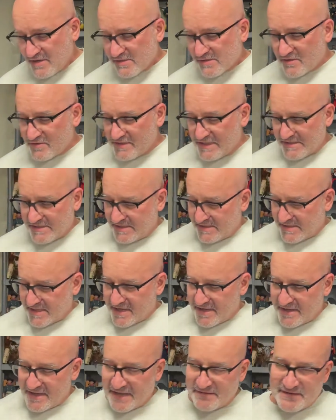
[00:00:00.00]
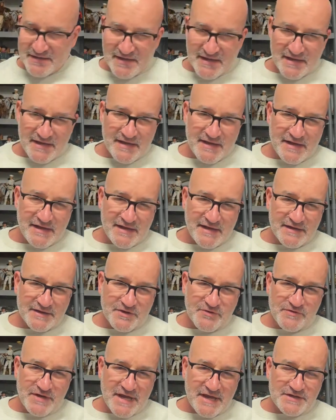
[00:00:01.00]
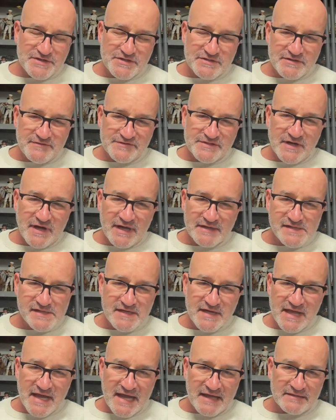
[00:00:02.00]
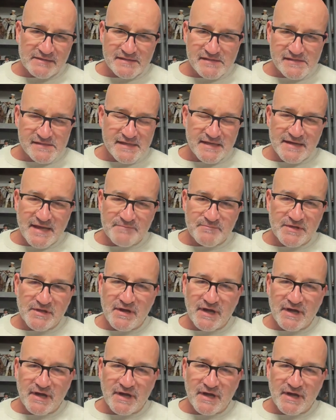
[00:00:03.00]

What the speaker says: So this is a creation of Todd Zingales that I